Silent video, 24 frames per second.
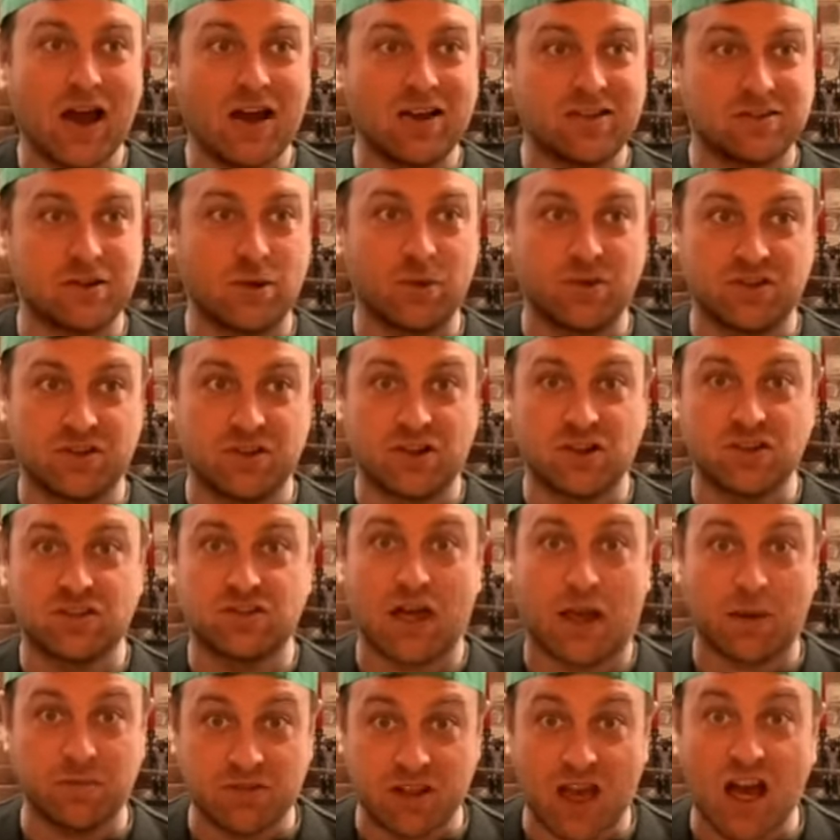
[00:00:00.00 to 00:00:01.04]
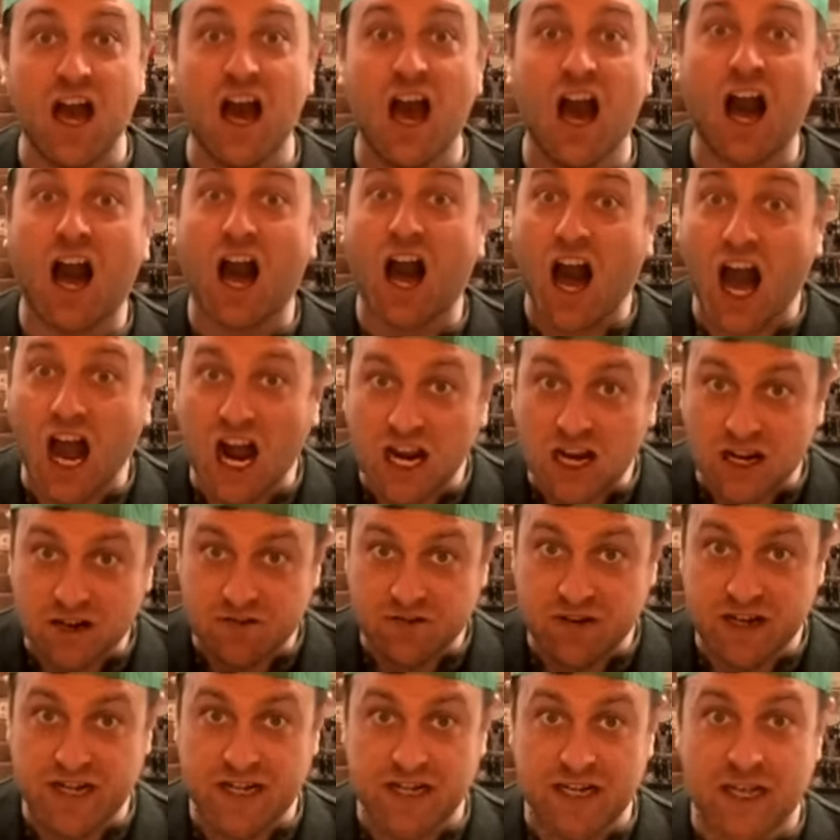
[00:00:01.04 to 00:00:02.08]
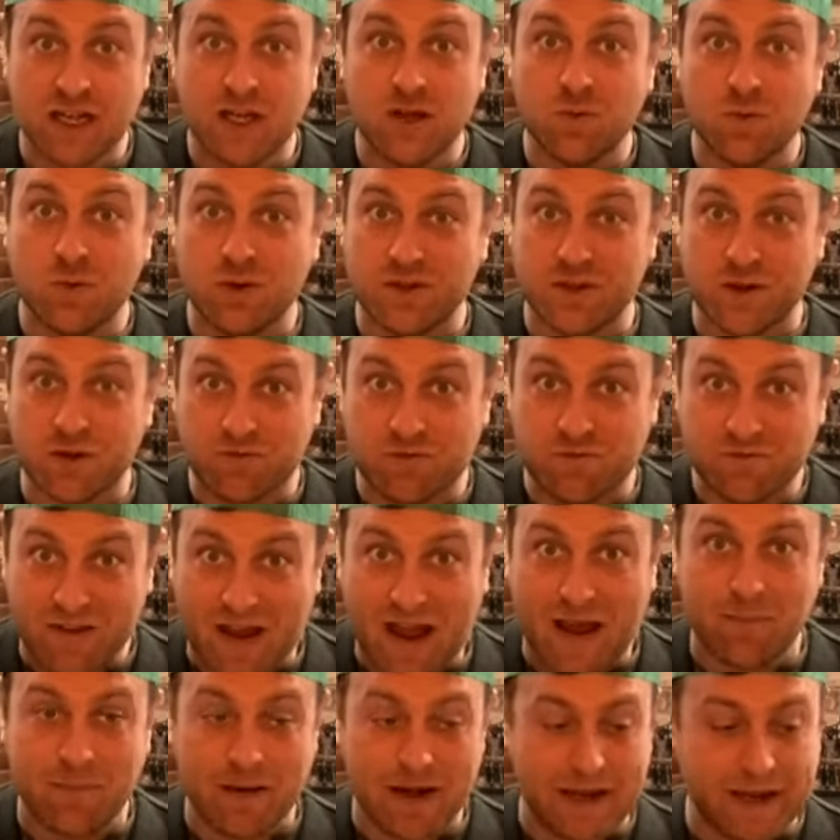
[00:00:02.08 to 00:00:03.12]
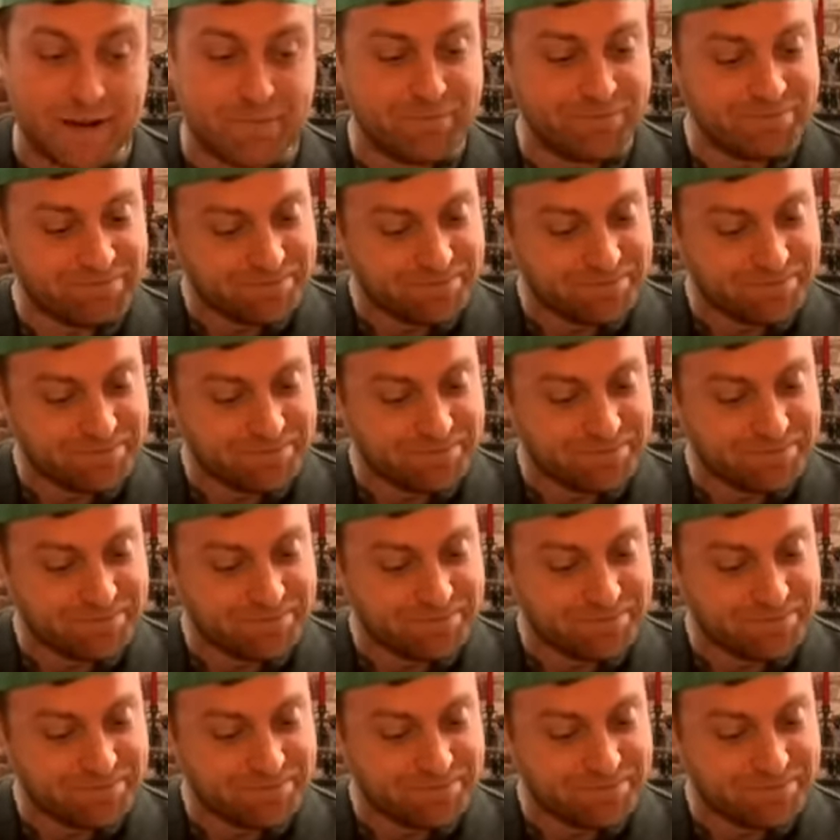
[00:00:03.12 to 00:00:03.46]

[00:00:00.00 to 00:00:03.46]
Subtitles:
So it's a good time to hunker in with your family.